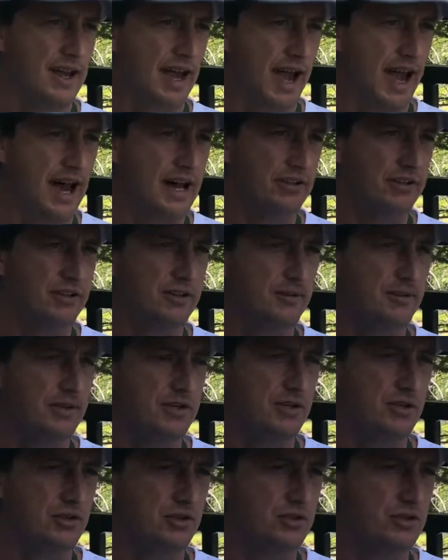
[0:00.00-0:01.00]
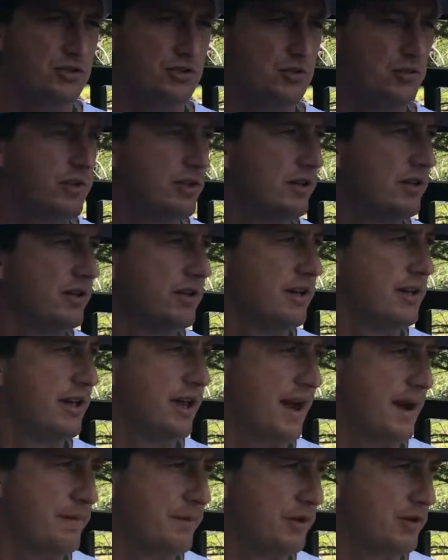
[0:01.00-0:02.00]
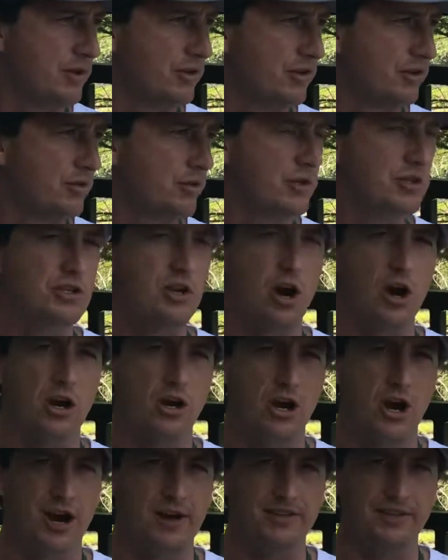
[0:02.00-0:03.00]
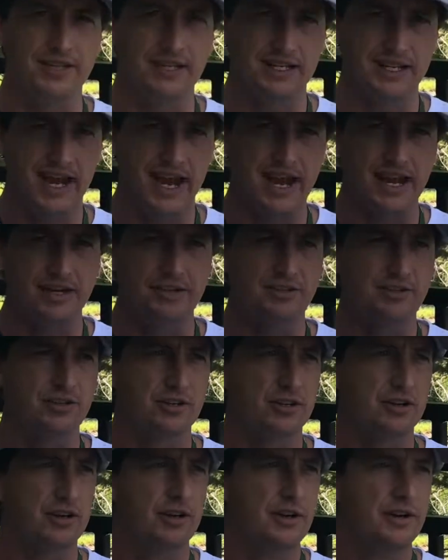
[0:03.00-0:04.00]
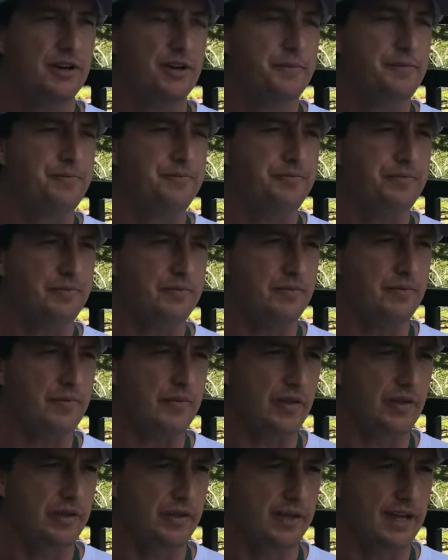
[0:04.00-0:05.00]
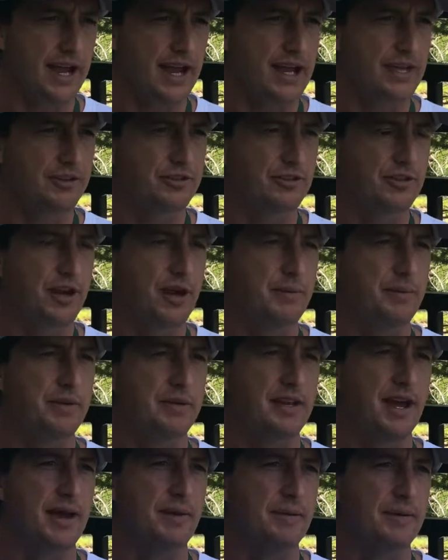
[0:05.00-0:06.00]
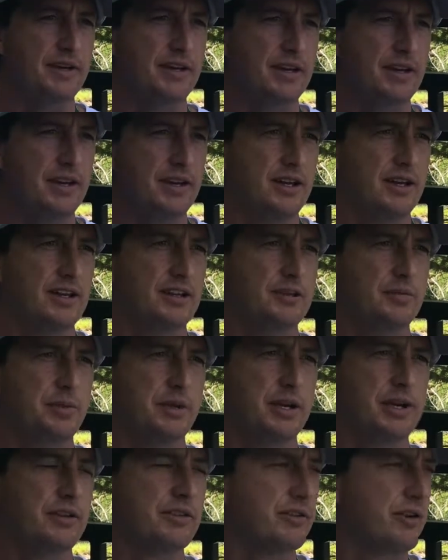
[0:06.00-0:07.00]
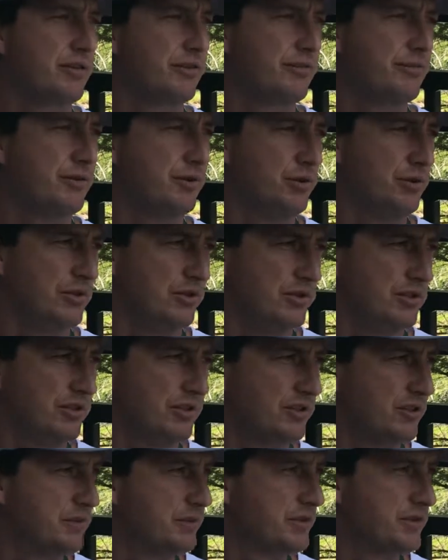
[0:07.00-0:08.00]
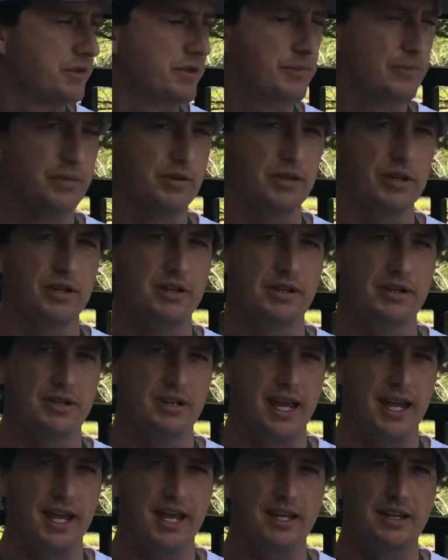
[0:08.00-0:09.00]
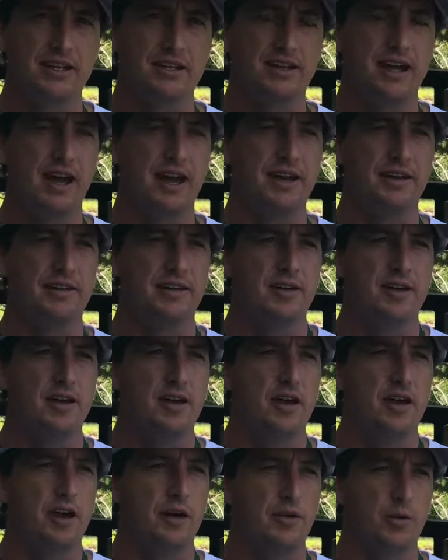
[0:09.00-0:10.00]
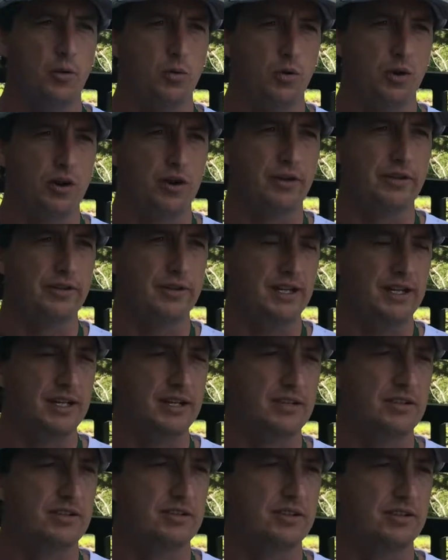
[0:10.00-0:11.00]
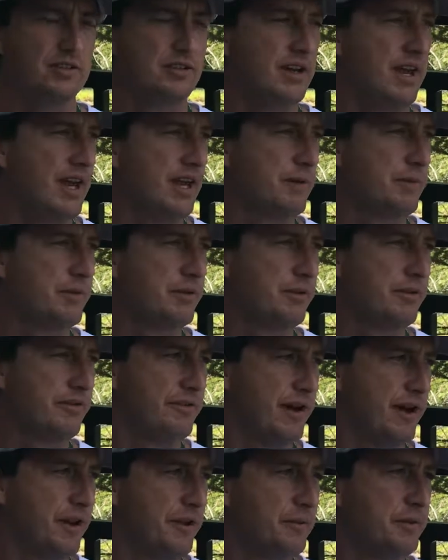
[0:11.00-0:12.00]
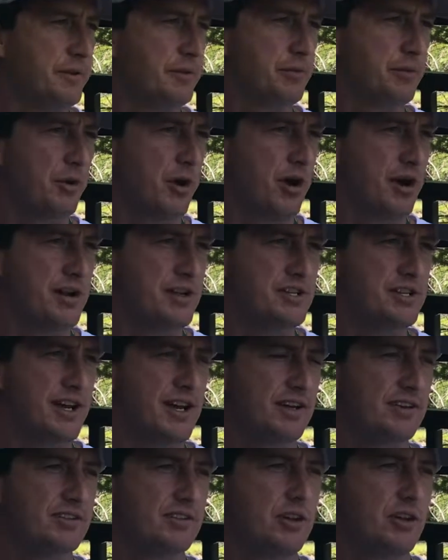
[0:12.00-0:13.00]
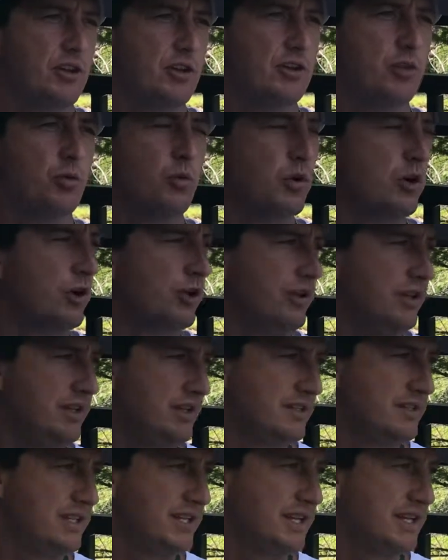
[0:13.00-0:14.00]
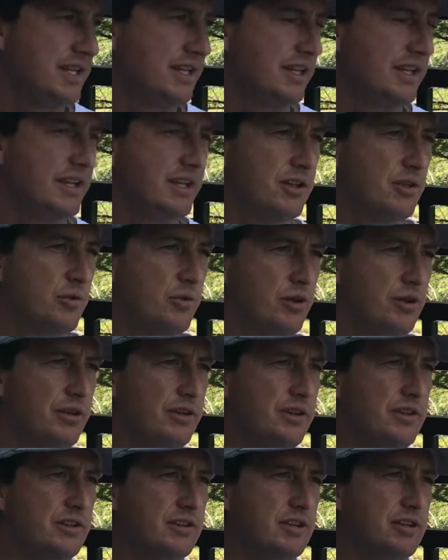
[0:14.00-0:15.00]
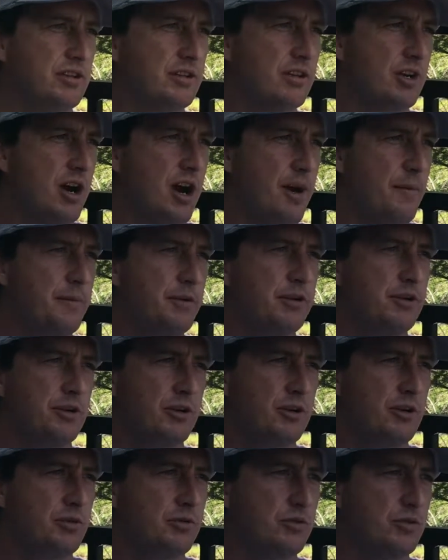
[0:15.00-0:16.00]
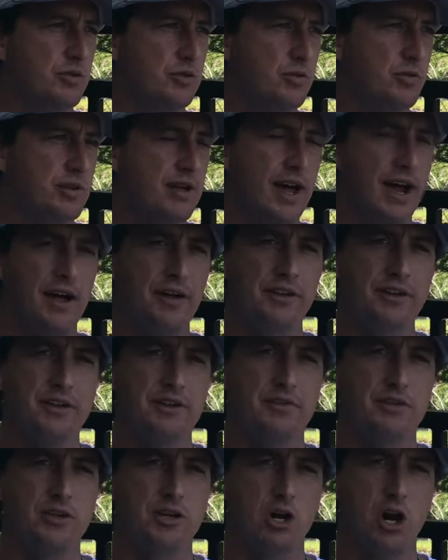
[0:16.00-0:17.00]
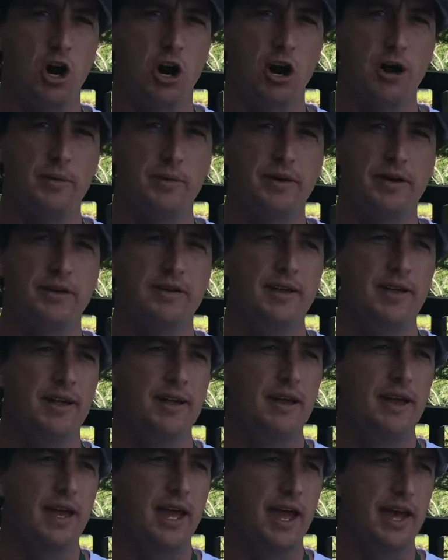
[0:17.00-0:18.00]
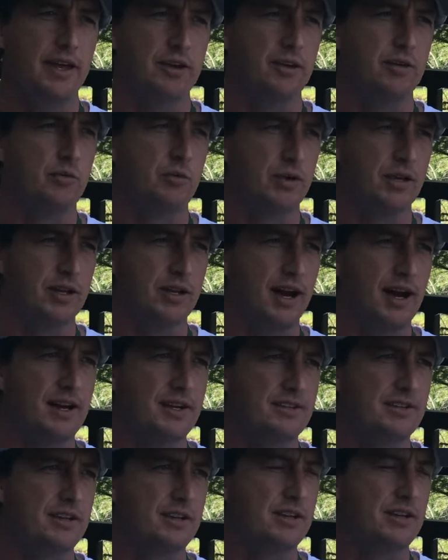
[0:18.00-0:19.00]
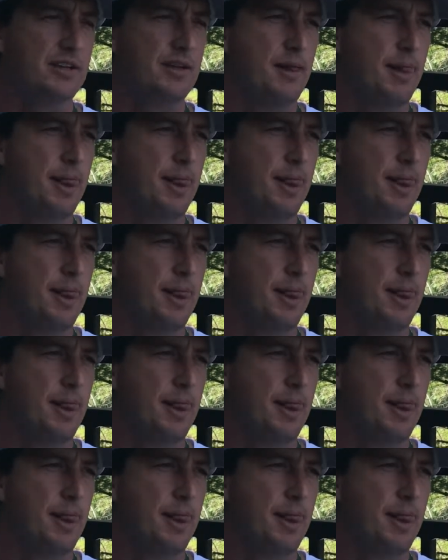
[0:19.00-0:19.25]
has to be used with chemicals which are causing cancer. The cancer epidemic is because our food system is completely tainted, and the world needs sustainable development projects. The world needs healing. The world needs us to come to terms with the reality of the karma and realize that